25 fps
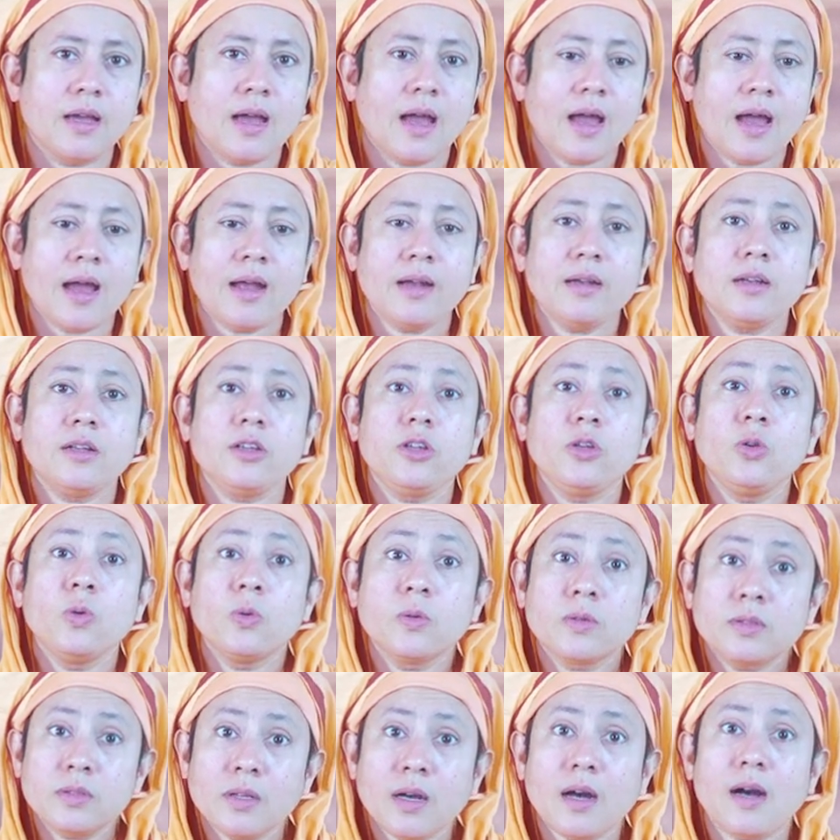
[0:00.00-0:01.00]
And
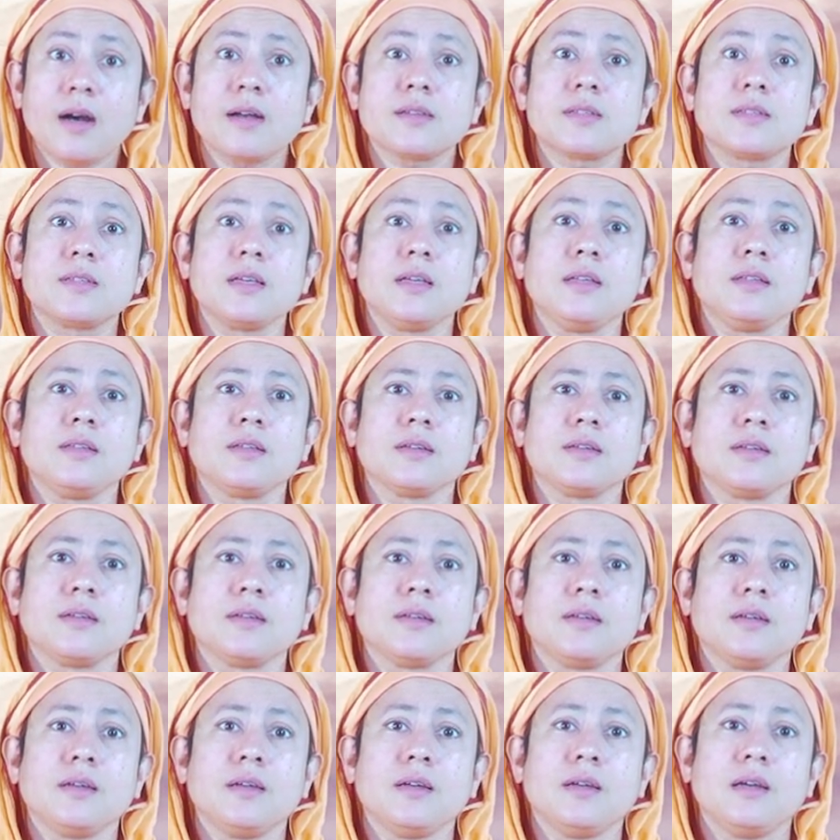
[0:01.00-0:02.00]
yukta asid.
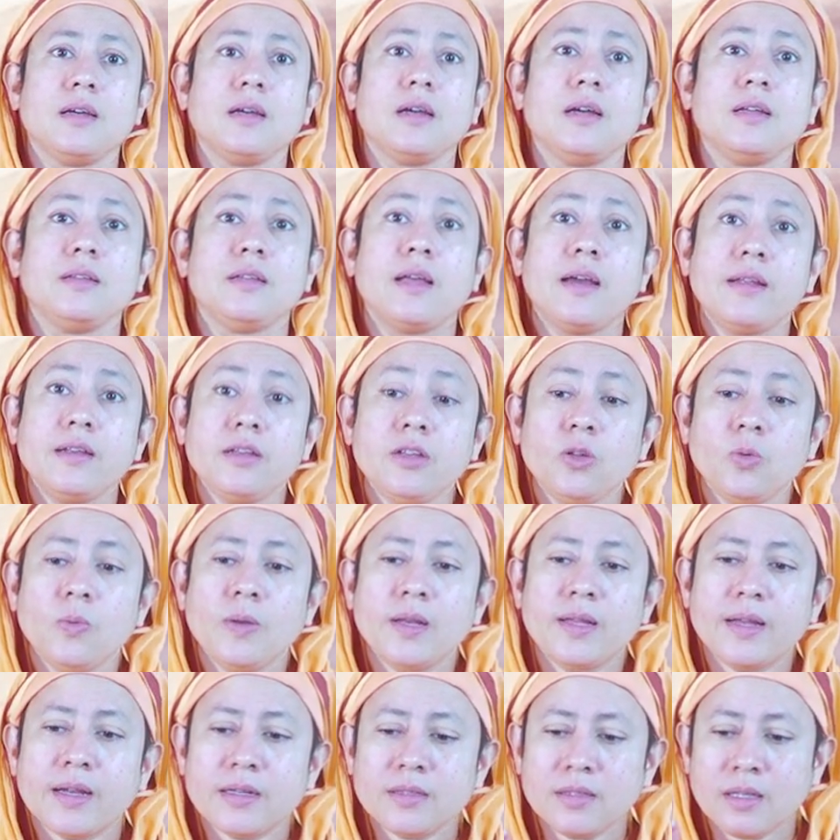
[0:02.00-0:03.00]
Then you will
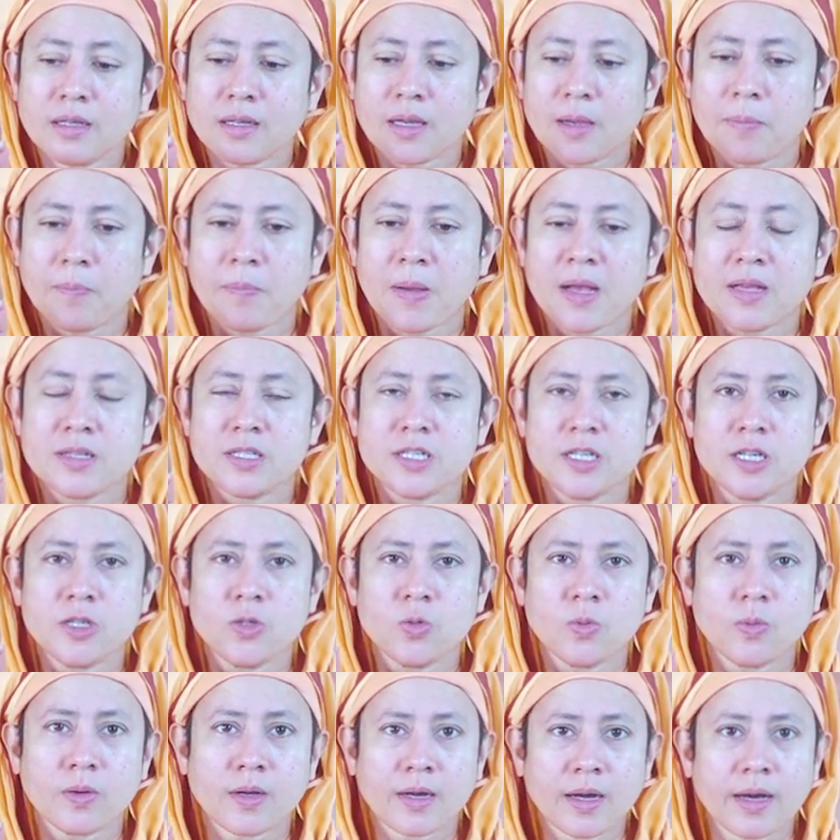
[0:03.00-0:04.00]
get the capacity
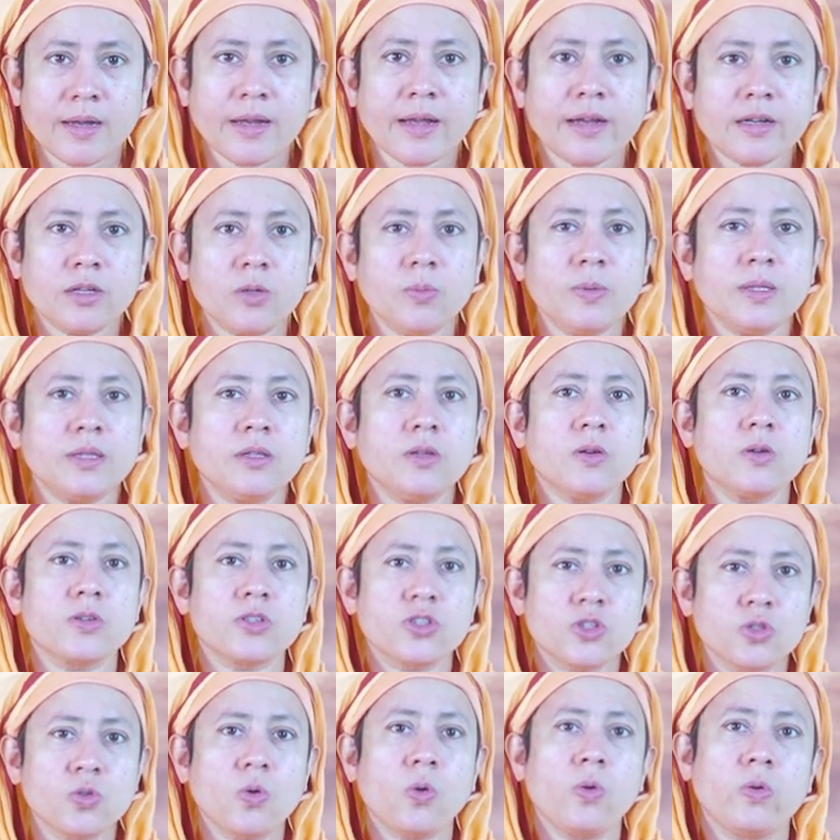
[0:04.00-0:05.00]
to connect with your
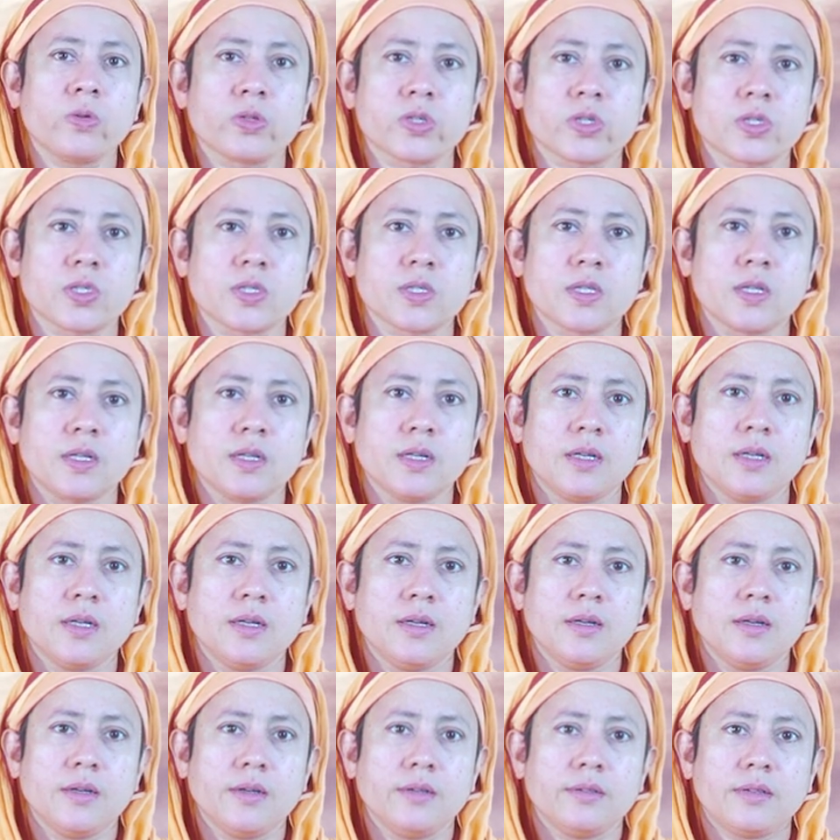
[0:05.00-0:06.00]
source.
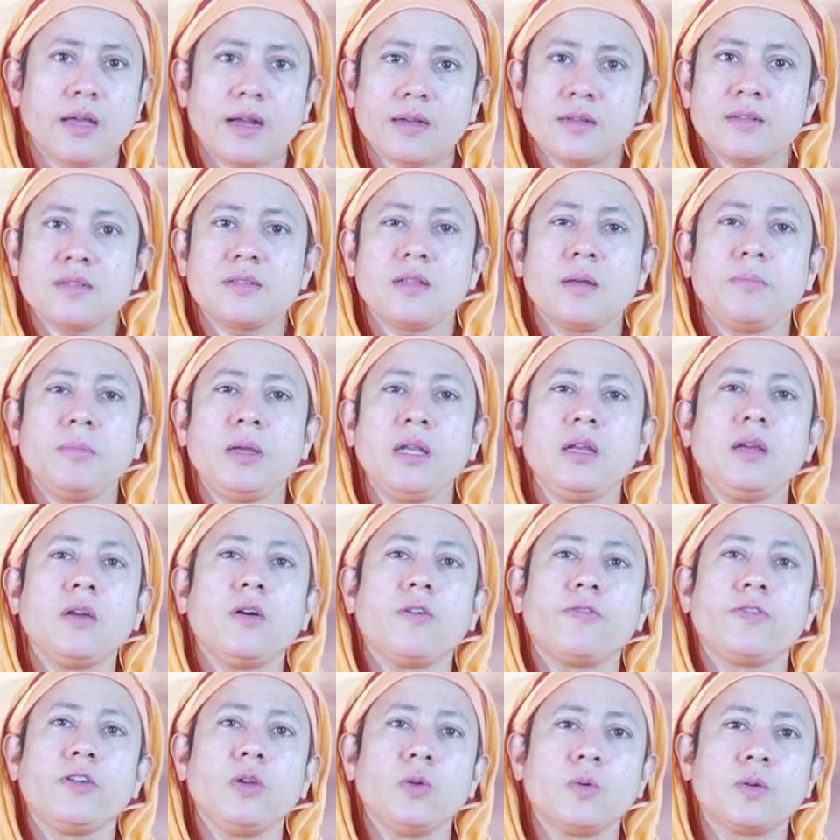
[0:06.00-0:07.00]
That is the meaning
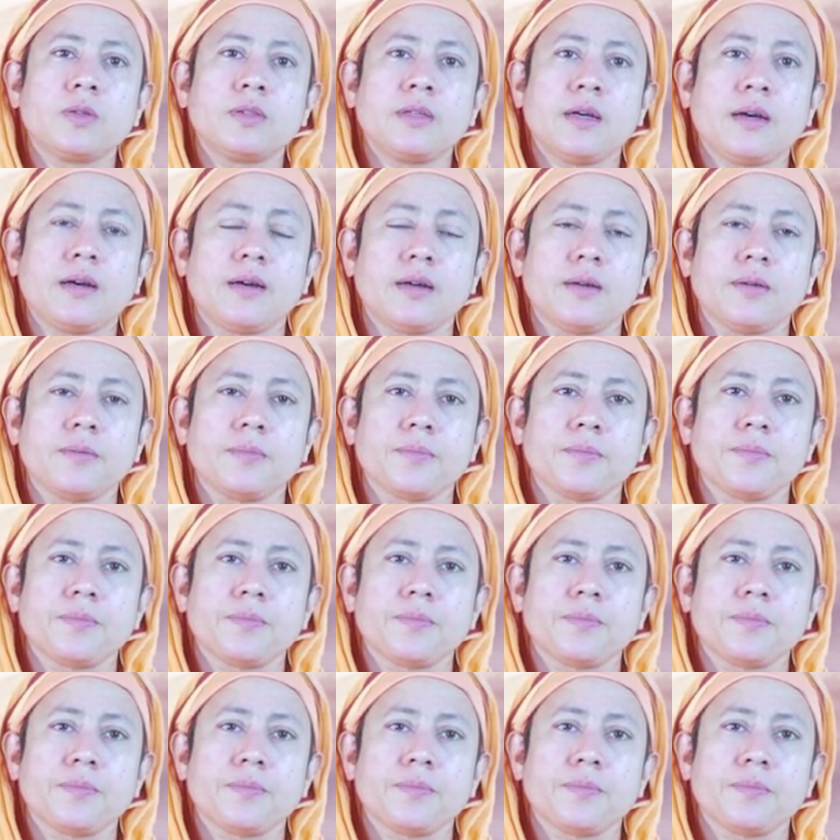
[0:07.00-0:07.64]
of yukta.